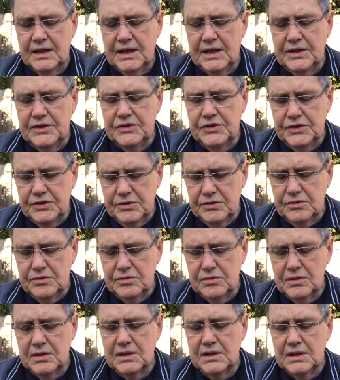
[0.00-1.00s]
in
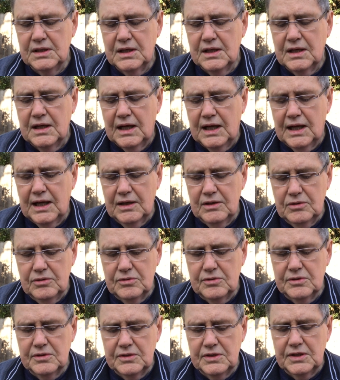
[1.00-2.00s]
you, our
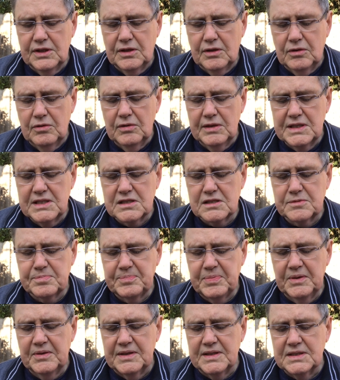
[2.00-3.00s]
Lord, the Holy
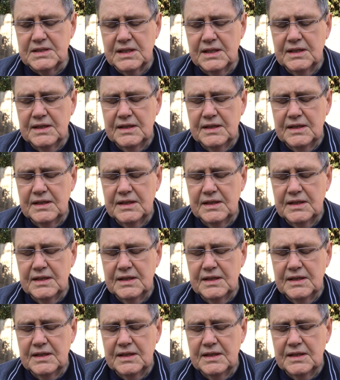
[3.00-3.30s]
Spirit,